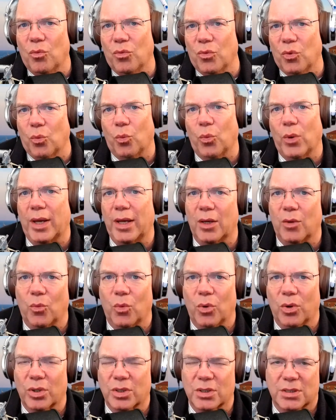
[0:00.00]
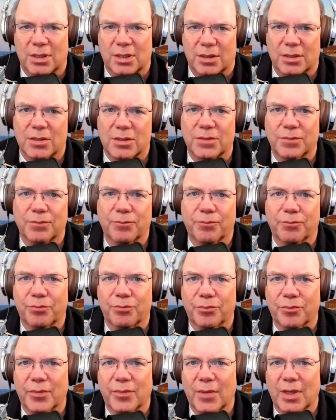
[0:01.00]
the way it works is
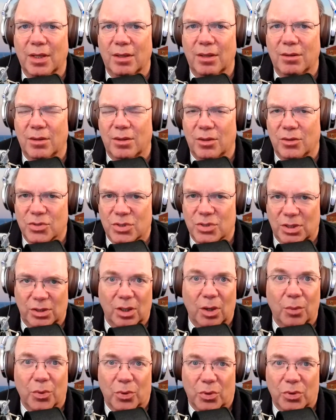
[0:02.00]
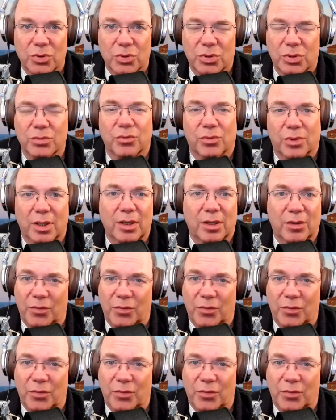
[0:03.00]
there's the numbers, right?